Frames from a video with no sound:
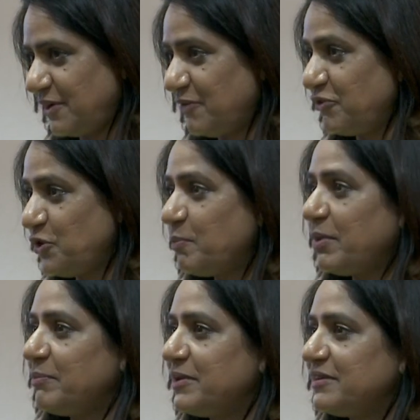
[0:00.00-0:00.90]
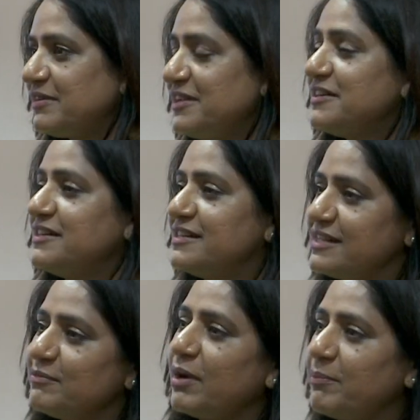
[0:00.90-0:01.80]
a few puppeteers
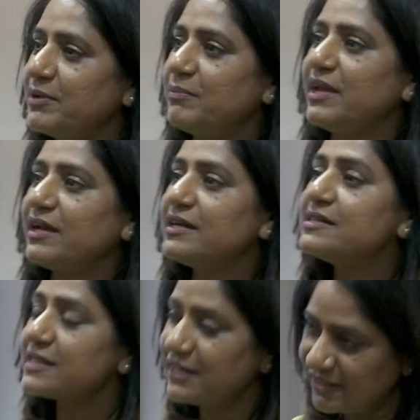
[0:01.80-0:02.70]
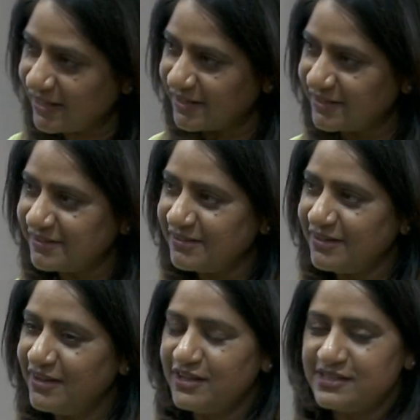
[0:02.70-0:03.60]
and puppet makers in London mm
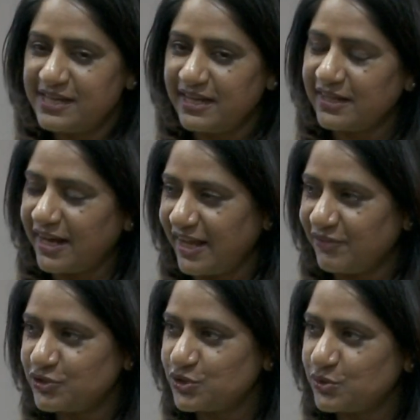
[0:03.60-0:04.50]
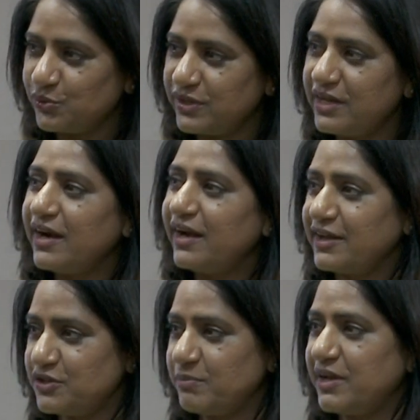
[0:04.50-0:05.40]
-hmm. saying that I have a story, I'd
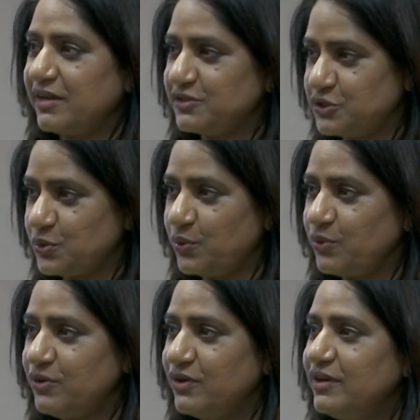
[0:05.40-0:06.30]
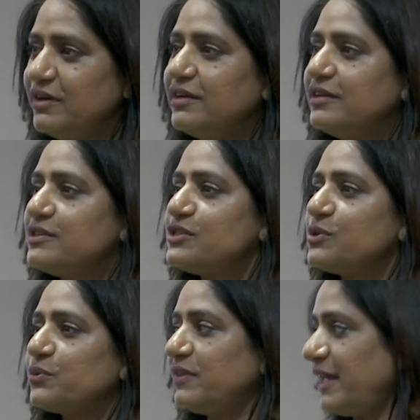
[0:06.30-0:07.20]
like to make a show.
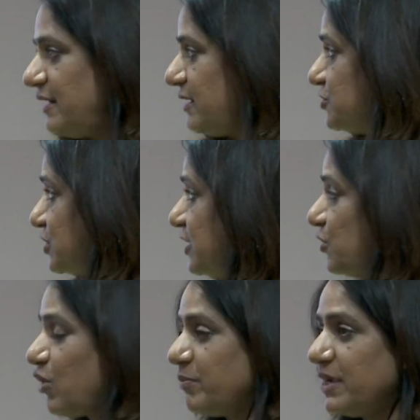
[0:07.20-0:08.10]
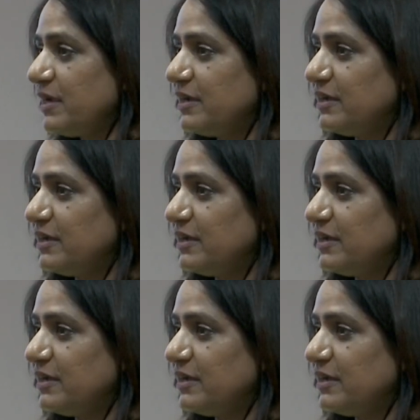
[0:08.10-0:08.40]
So then Jilly Robick,